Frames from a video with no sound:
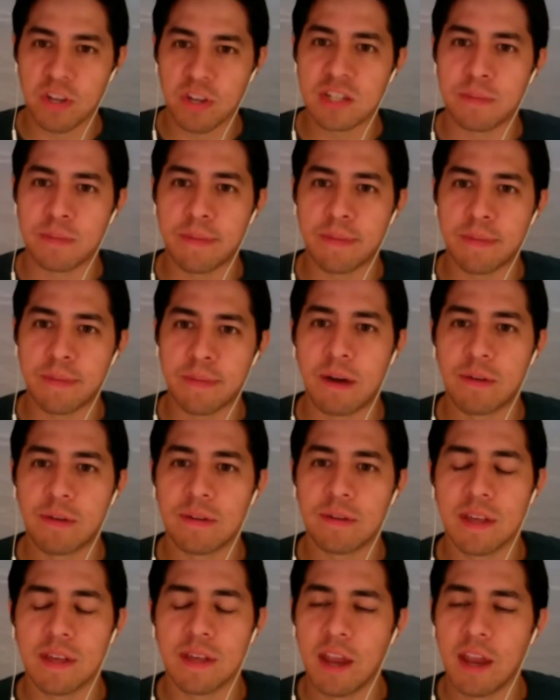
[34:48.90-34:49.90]
about.
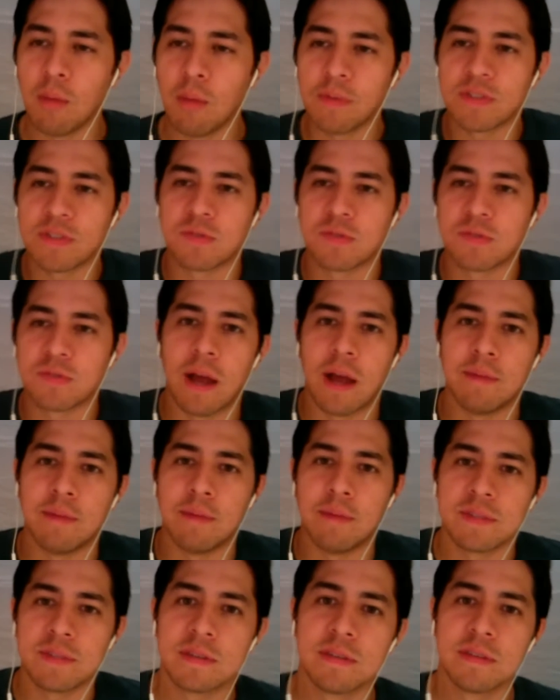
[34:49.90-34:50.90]
It almost
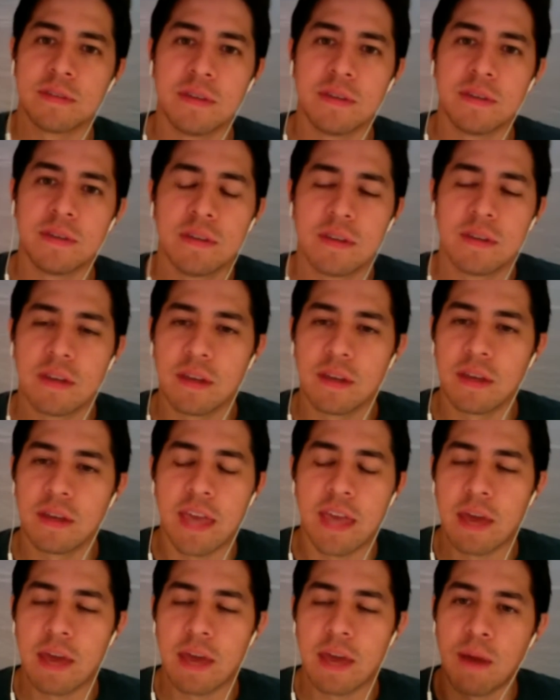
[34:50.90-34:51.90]
rhymes. It
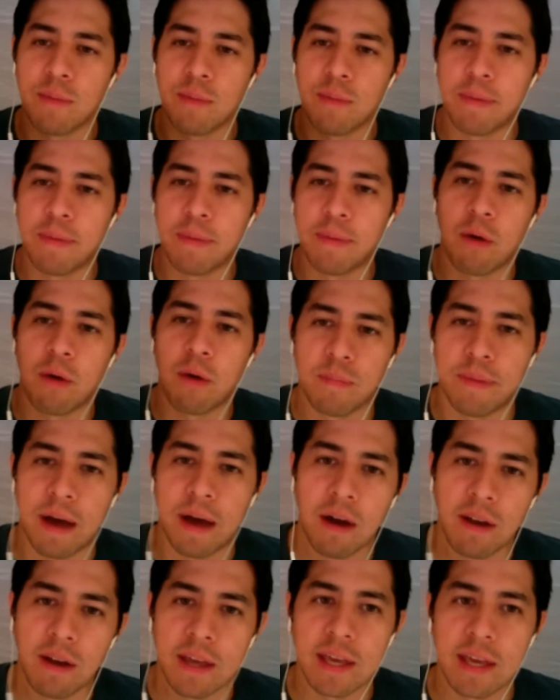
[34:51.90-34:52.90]
can't rhyme about with
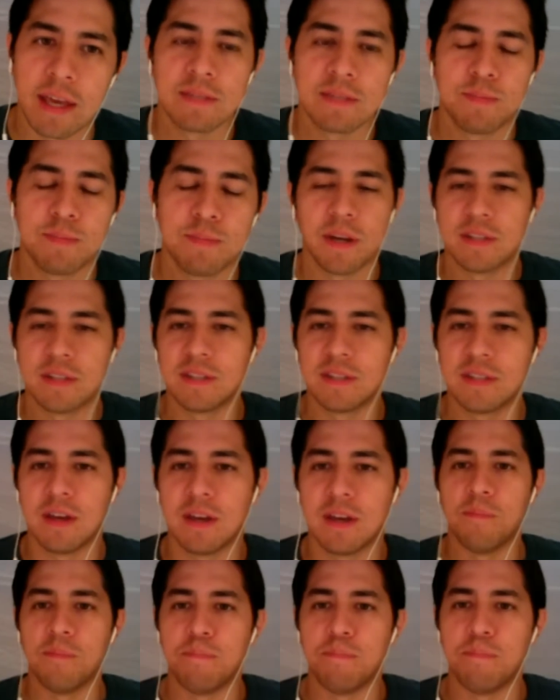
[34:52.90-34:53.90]
about, I guess, but
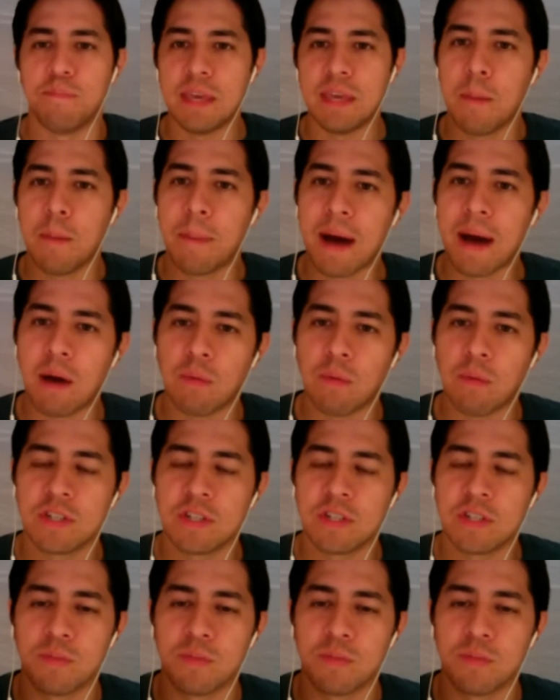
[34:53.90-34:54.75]
be about what you.